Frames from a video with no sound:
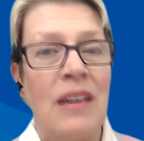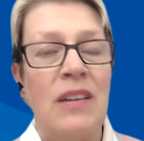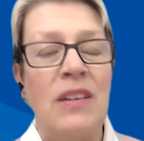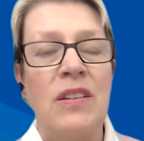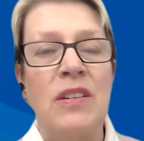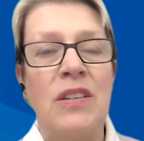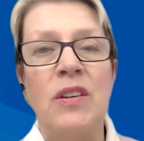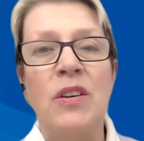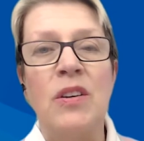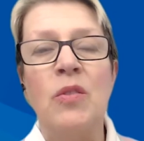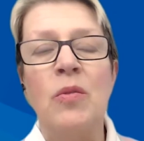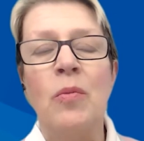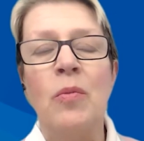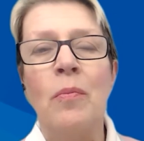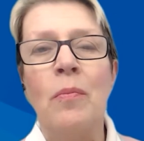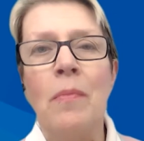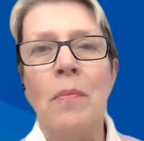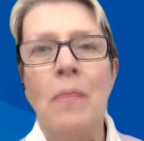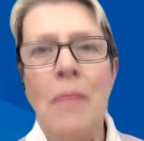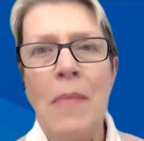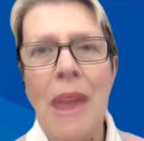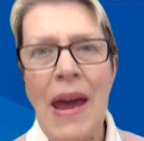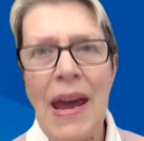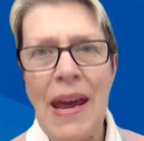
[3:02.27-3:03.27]
to
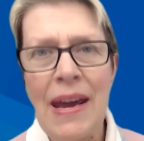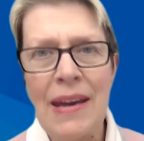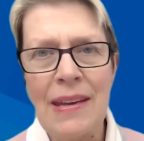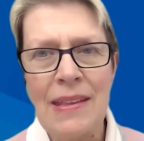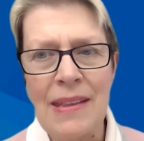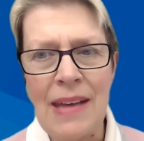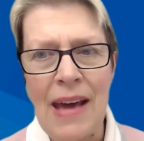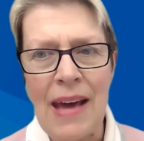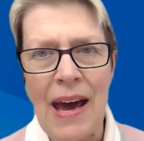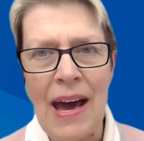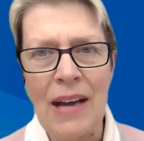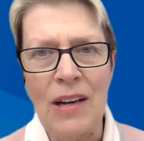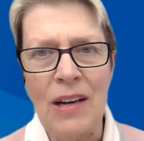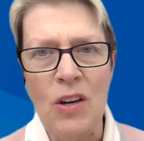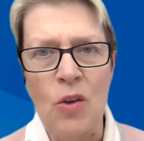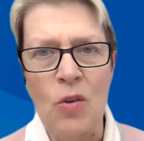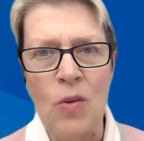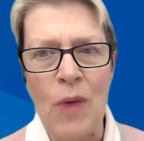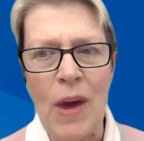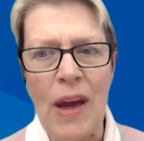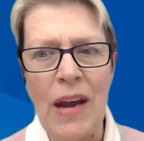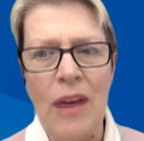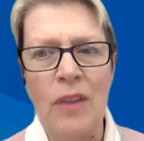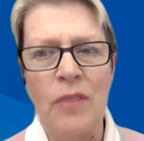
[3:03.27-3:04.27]
make that
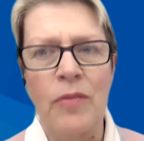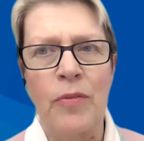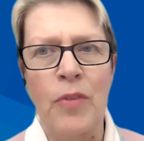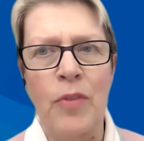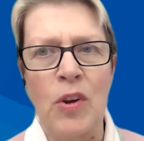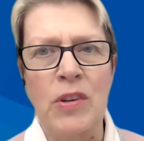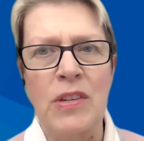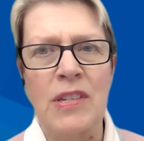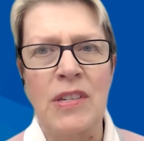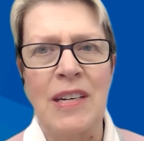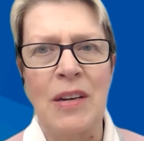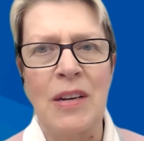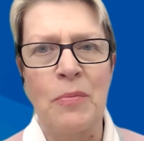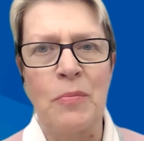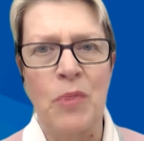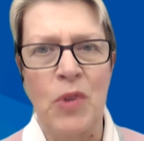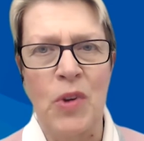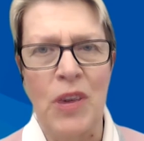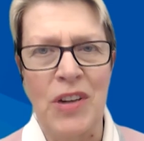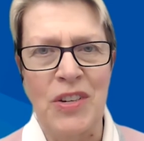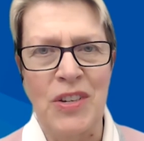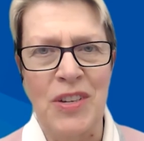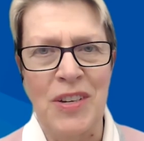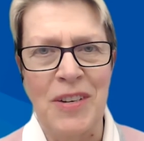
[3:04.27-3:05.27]
great first
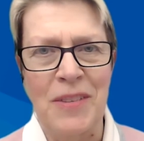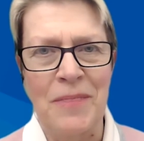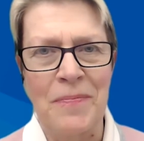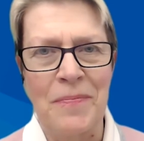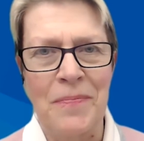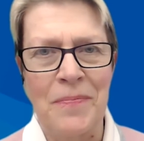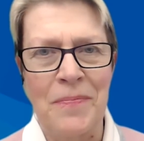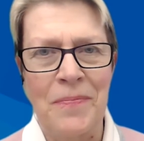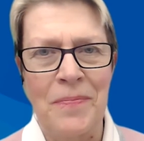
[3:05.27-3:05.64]
impression.